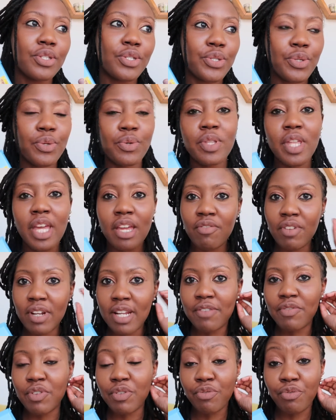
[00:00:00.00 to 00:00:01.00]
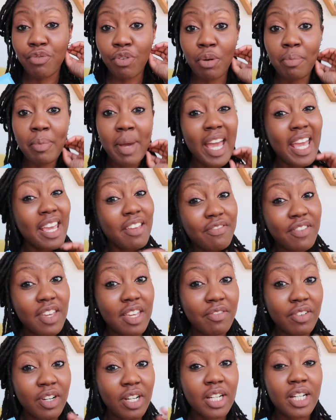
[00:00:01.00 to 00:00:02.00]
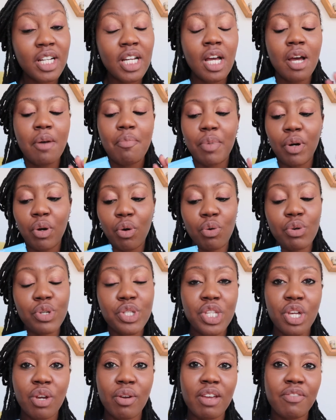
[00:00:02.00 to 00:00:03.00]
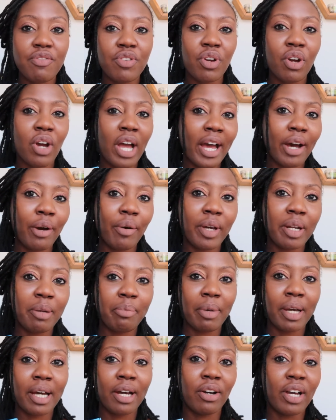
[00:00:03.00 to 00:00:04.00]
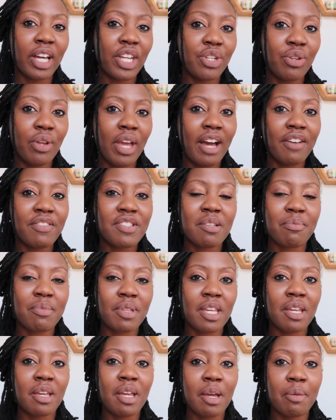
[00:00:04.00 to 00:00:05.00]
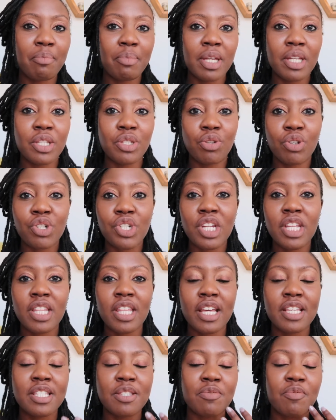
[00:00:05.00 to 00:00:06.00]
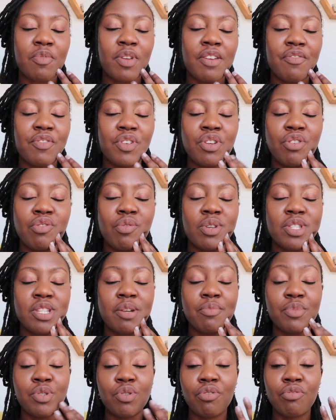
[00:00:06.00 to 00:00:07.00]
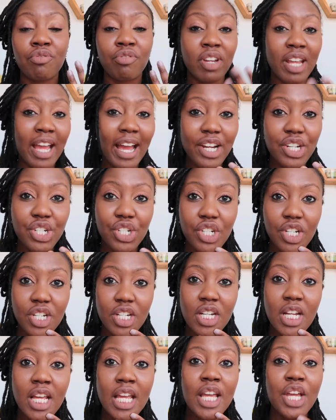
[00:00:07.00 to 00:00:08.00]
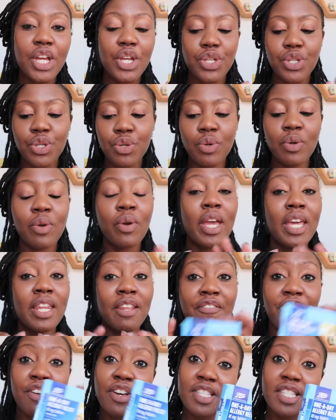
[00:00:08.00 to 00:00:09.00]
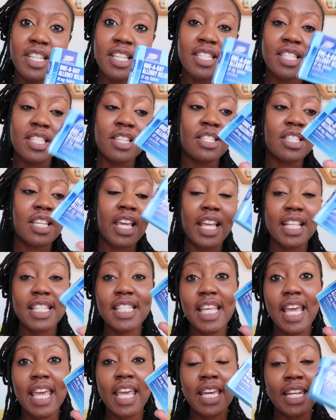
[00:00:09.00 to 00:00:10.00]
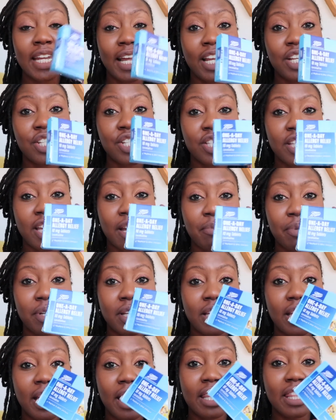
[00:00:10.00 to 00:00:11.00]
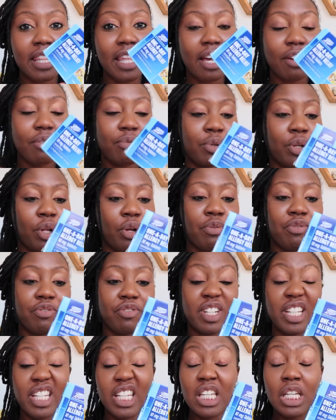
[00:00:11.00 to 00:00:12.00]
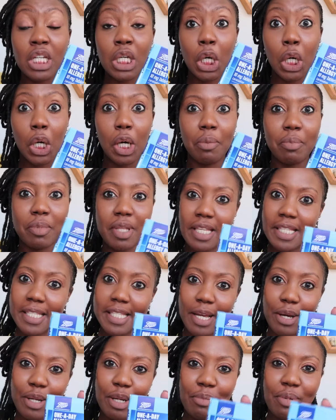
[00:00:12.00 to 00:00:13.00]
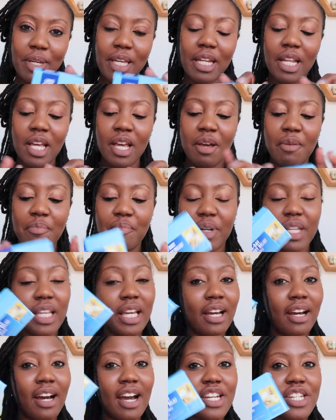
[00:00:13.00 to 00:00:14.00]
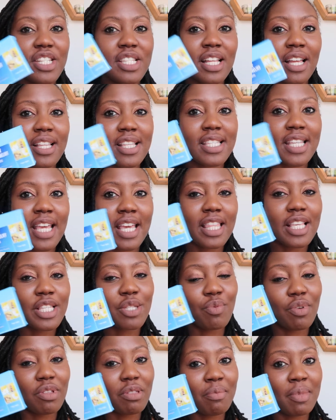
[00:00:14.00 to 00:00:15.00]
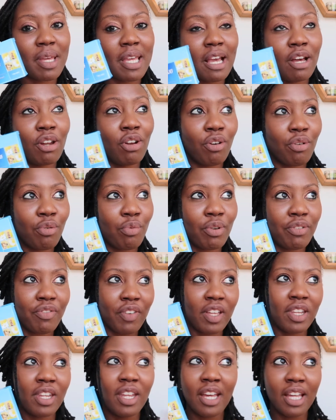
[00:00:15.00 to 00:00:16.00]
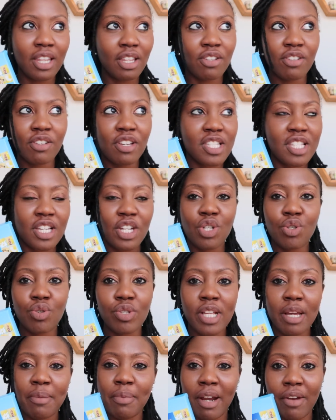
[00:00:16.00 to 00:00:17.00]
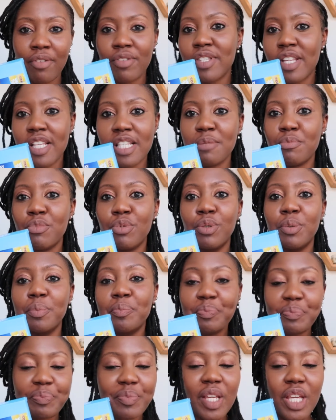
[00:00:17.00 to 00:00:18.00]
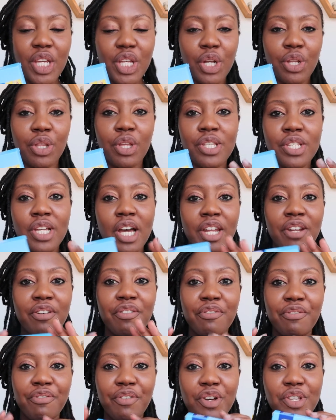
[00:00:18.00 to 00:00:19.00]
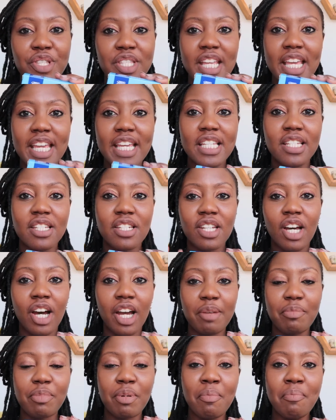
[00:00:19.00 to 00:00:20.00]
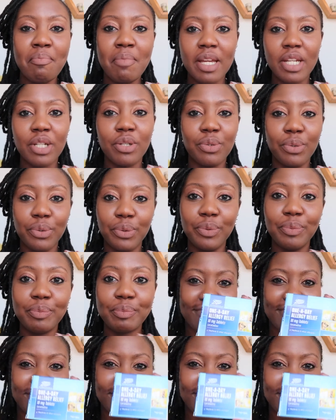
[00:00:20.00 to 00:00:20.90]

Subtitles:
do they relieve you from hay fever, but also if you're out and about and you have something a bit dodgy that's giving you some sort of reaction, you in a first instance can take an allergy tablet, and that will hopefully calm things down a bit. But yeah, I just like to take this with me along with any other essentials like paracetamol, you know, those kind of first aid type medical